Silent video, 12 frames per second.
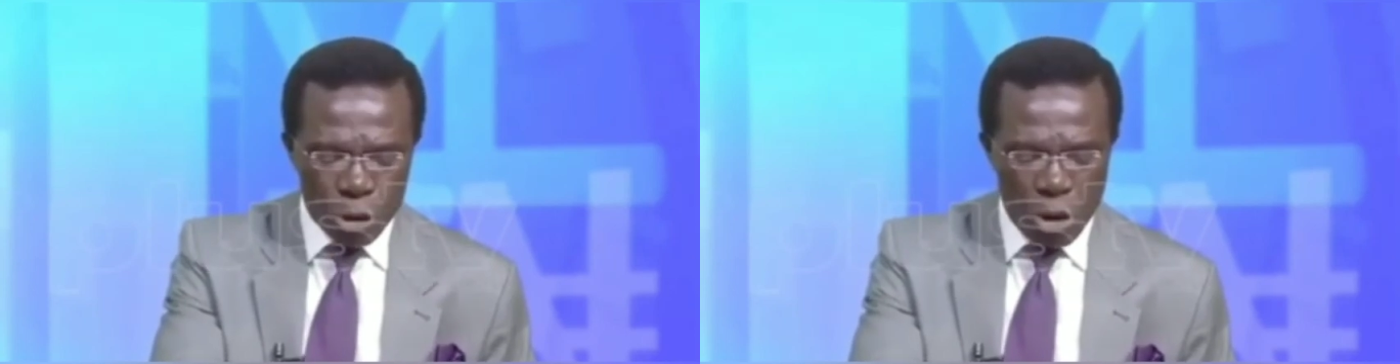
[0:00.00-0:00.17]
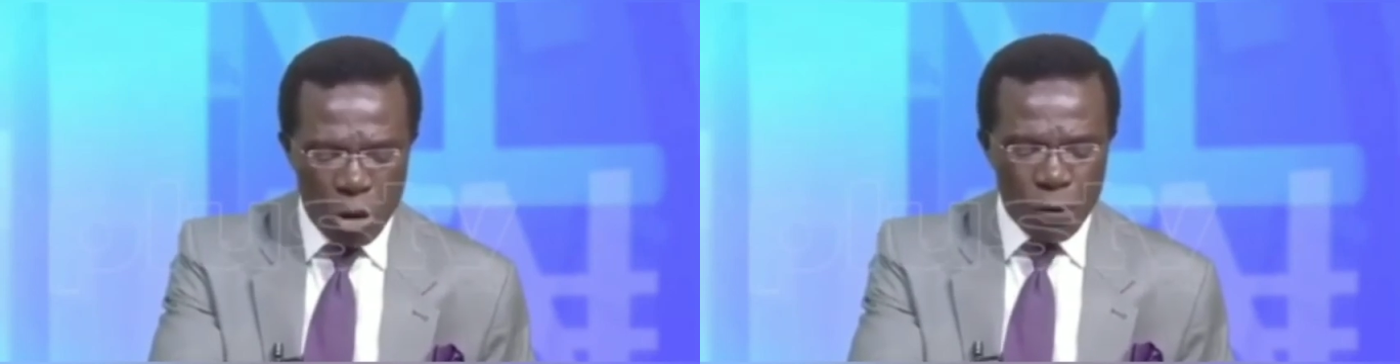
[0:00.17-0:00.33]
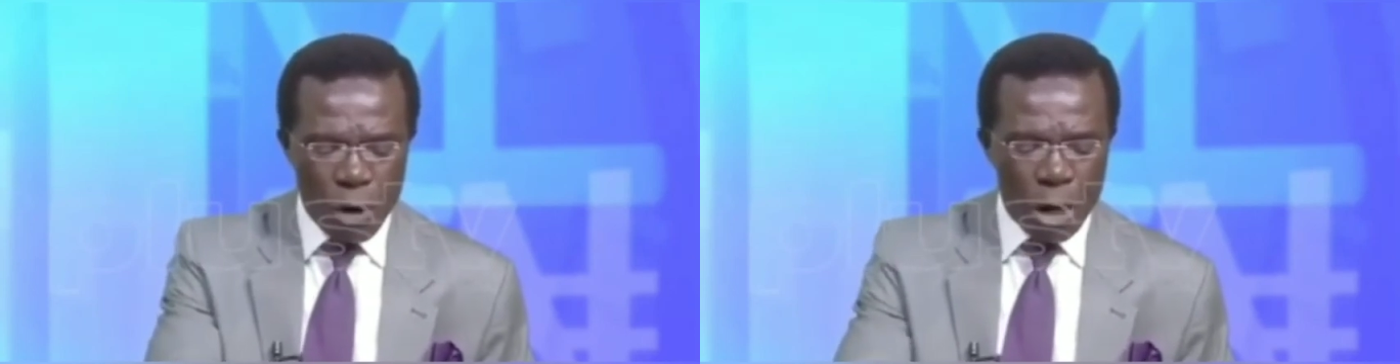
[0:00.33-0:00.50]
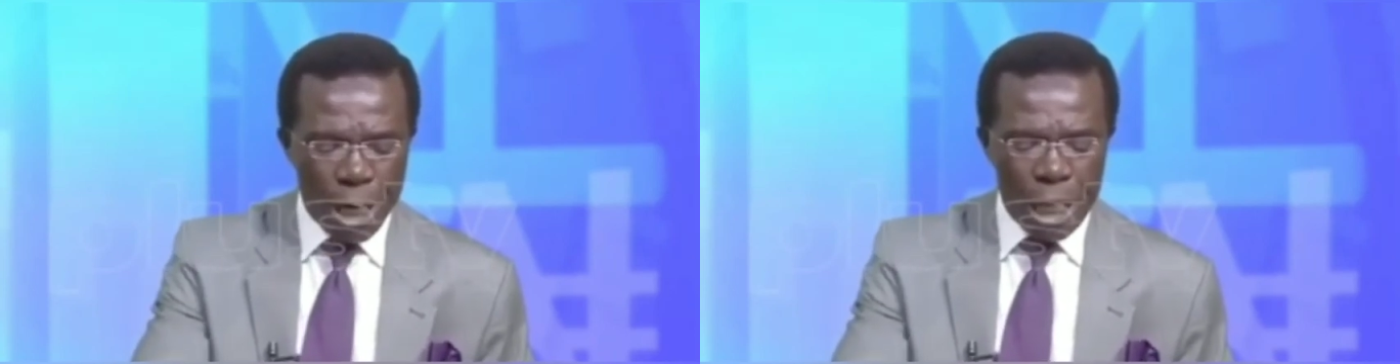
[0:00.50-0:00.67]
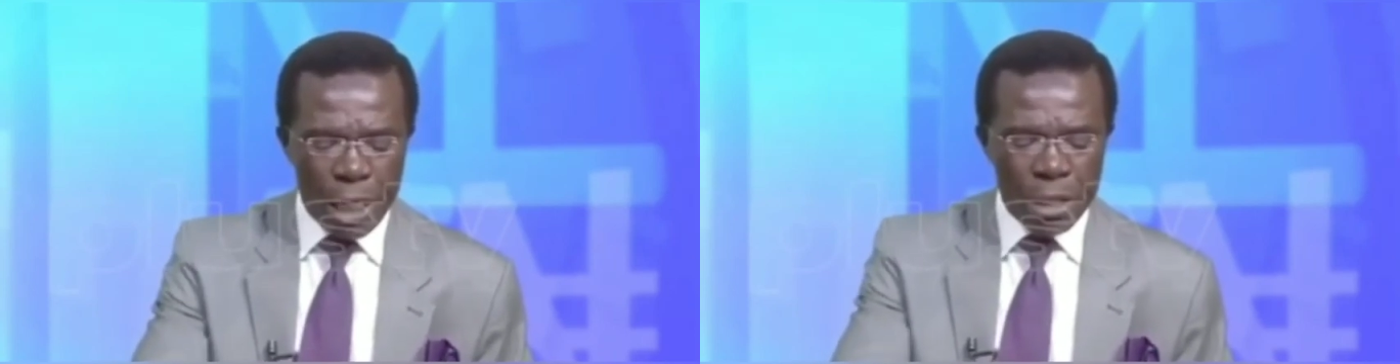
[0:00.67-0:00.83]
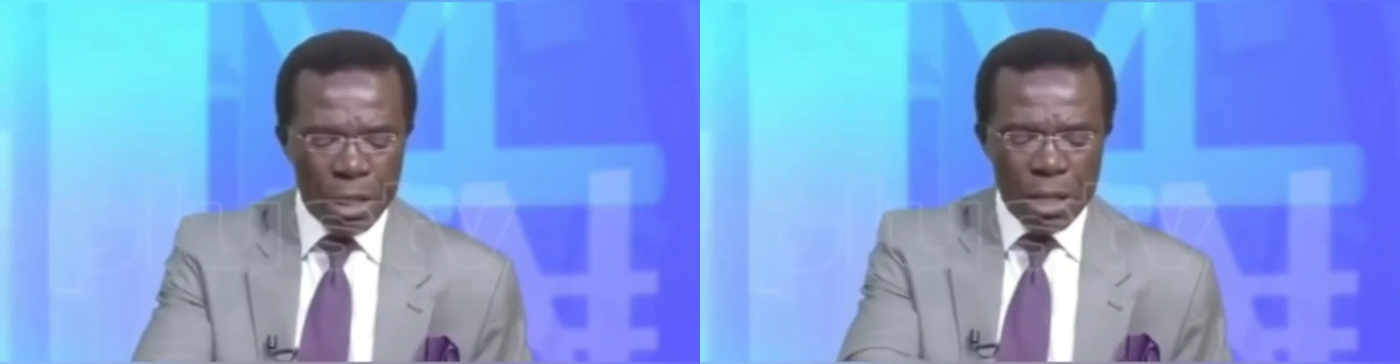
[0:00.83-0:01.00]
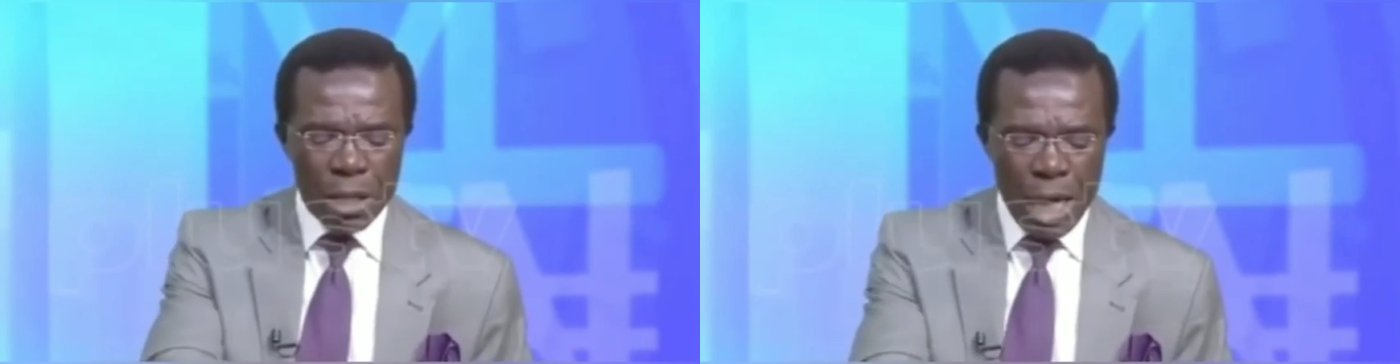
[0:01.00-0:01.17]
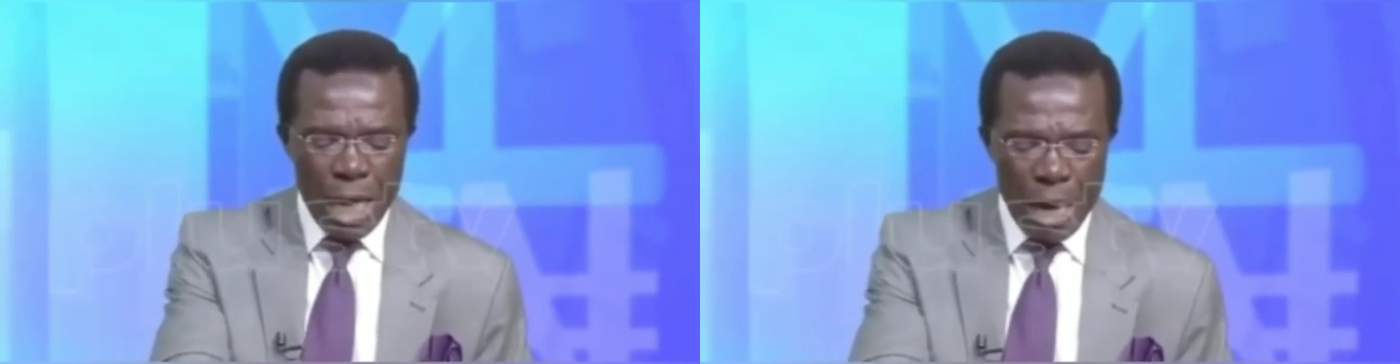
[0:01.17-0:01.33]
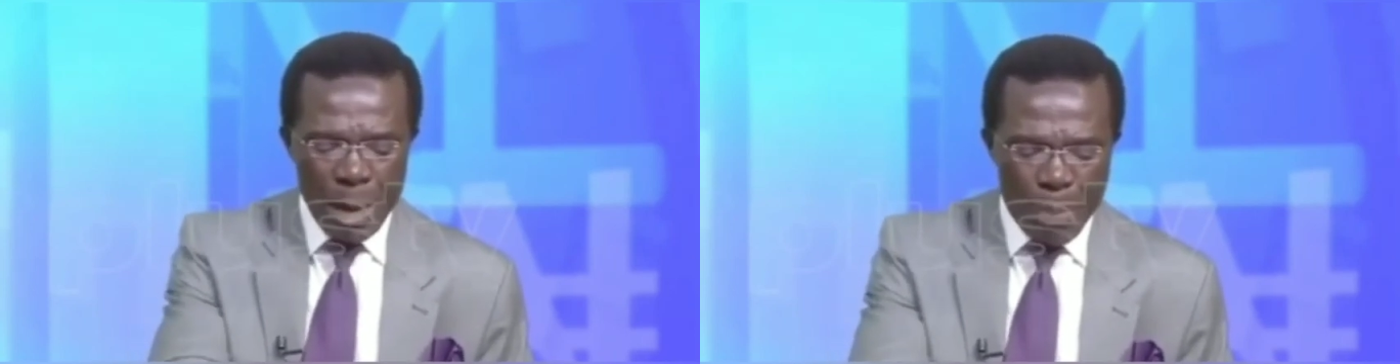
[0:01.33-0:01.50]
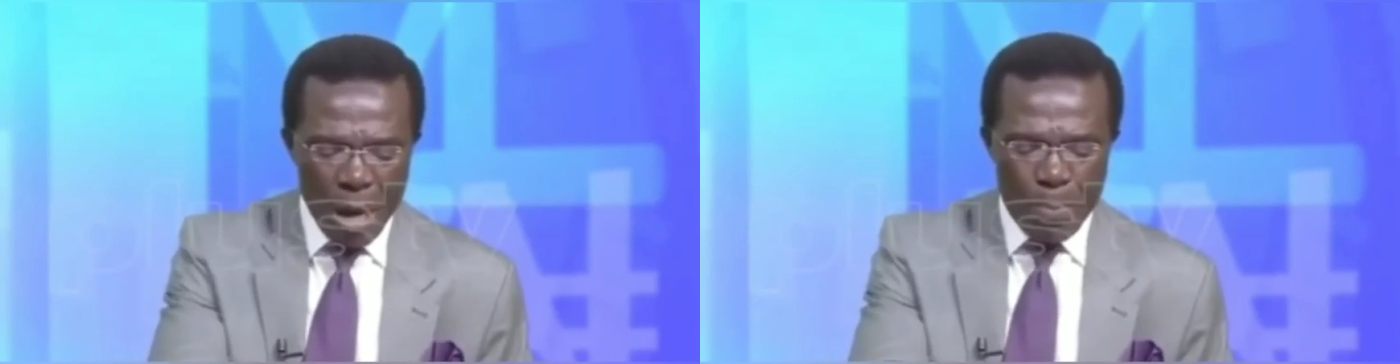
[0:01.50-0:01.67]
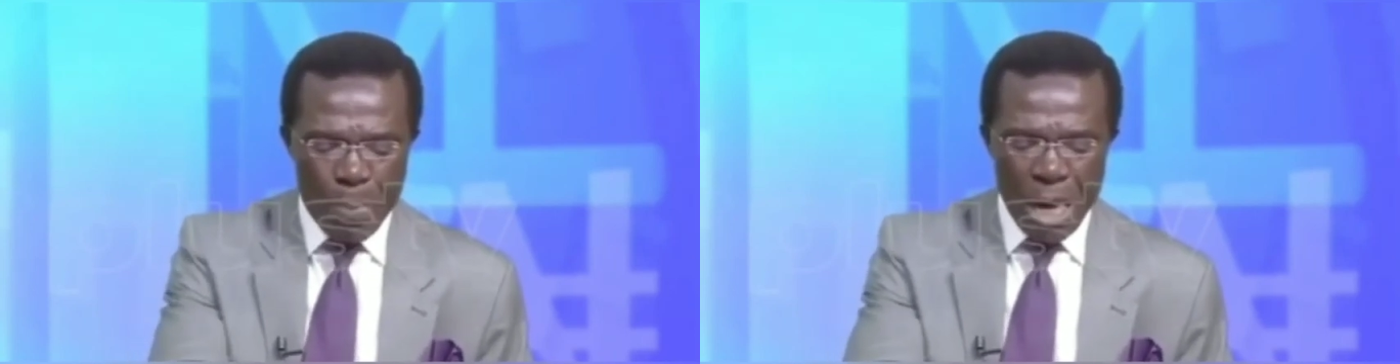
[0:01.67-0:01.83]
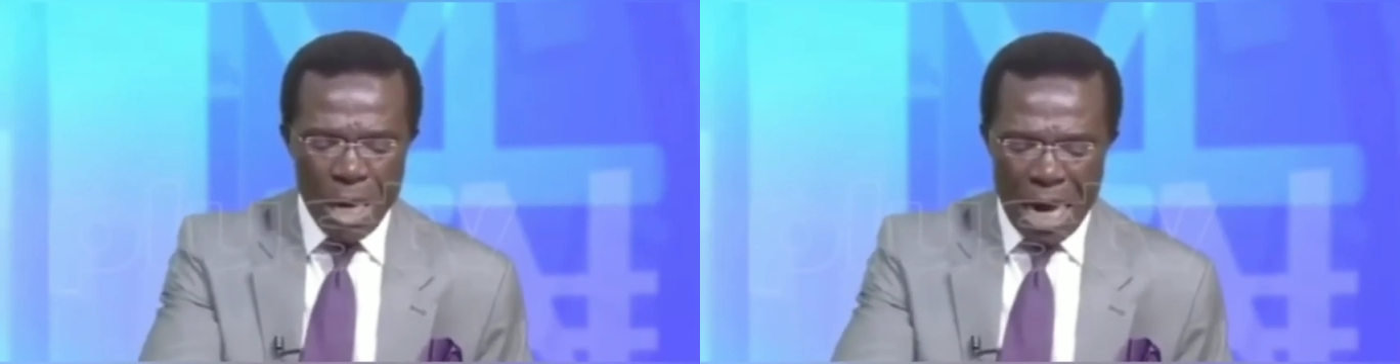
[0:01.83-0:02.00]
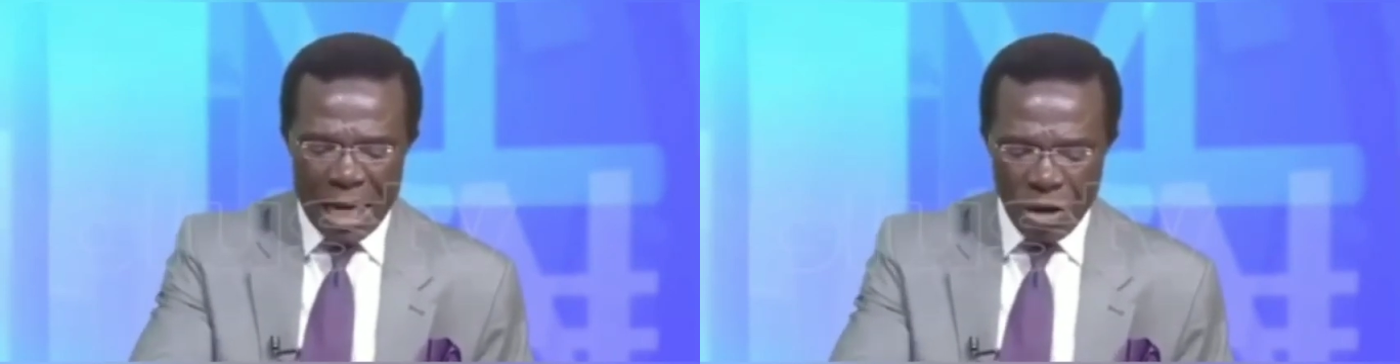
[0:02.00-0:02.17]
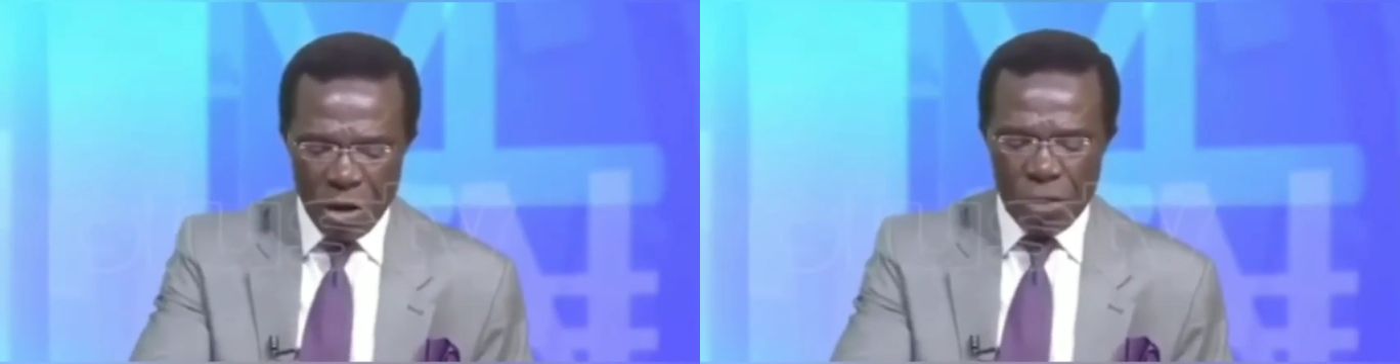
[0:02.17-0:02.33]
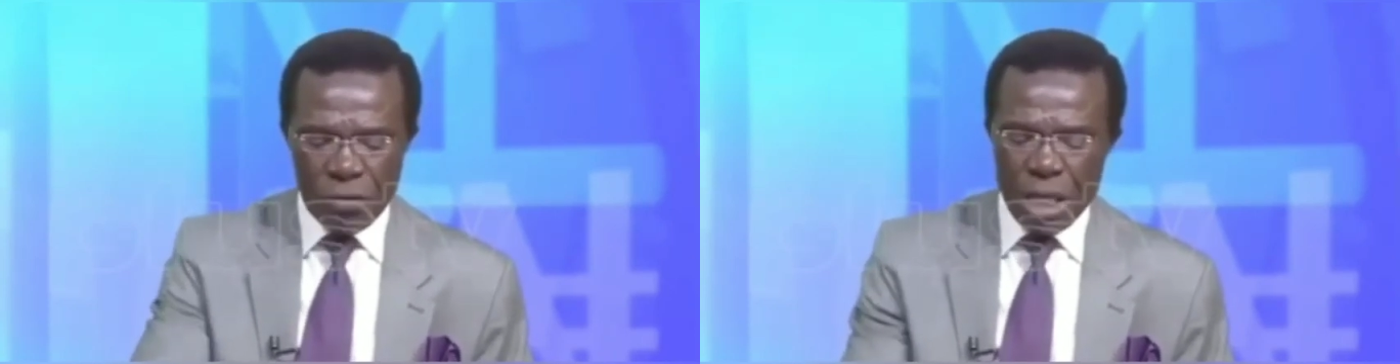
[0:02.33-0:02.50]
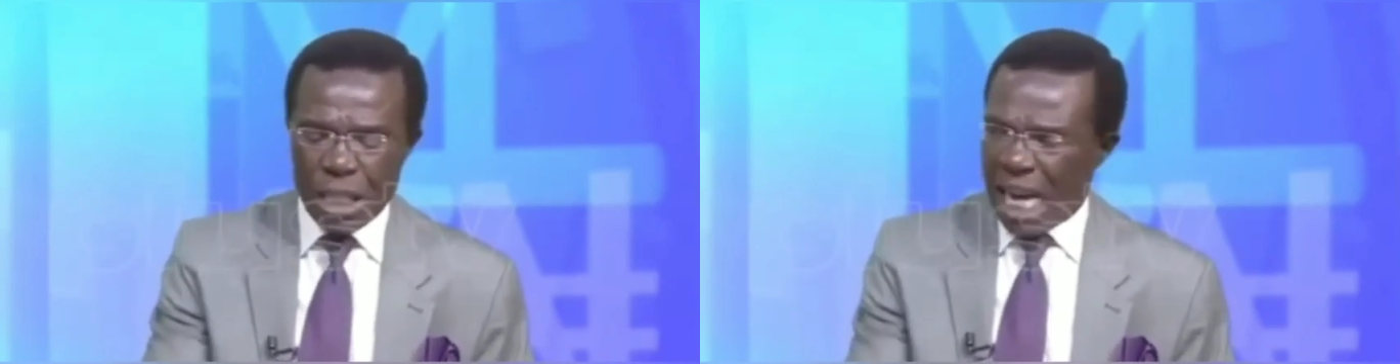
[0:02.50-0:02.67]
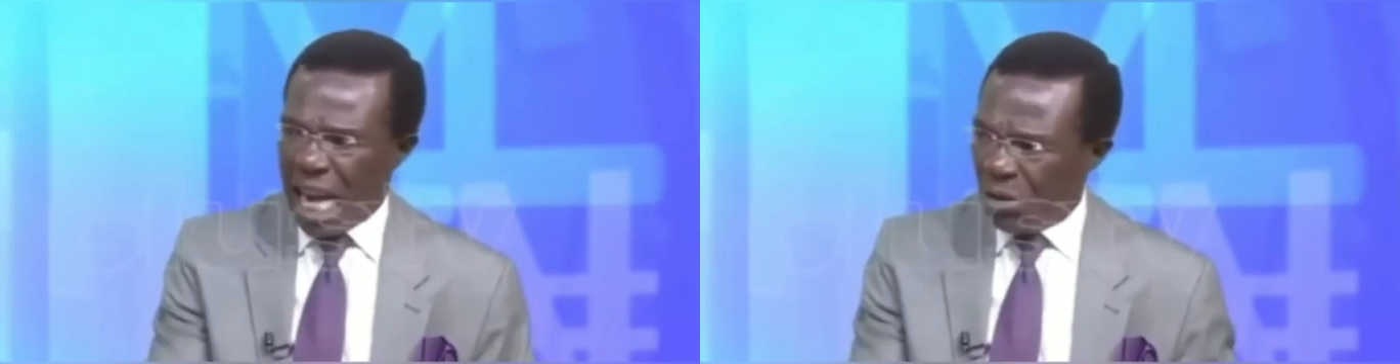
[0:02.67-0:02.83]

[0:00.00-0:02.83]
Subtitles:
of oil, pepper, and all of this.